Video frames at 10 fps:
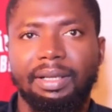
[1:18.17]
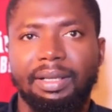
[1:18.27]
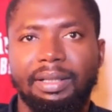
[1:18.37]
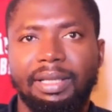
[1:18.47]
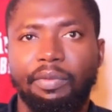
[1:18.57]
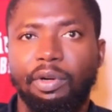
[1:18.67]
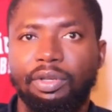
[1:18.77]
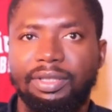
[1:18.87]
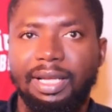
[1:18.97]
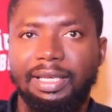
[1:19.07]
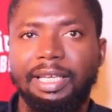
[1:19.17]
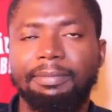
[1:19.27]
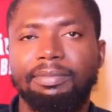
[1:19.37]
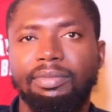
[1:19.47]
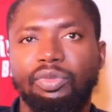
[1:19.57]
that we lost that game
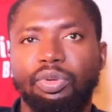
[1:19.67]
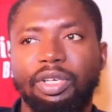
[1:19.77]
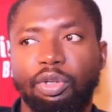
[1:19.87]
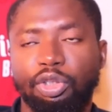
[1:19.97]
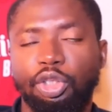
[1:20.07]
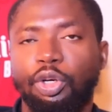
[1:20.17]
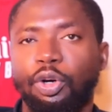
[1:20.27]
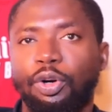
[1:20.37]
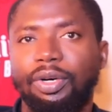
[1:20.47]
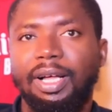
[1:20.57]
to a dodgy call,